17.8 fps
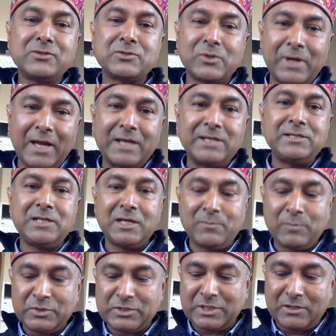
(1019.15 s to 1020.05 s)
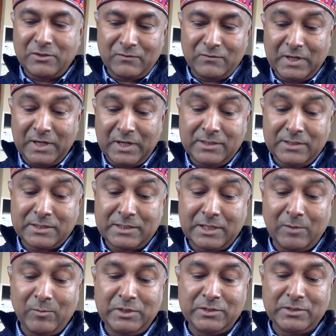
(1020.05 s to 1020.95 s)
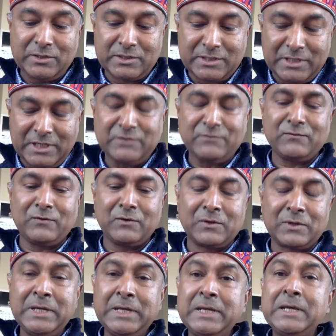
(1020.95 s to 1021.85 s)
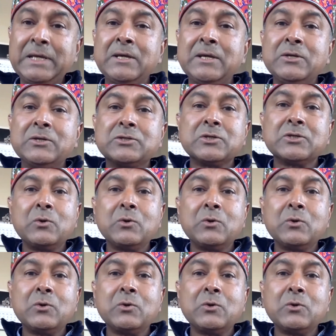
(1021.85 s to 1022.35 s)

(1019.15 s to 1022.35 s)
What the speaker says: So 98% of the cases have been successful. So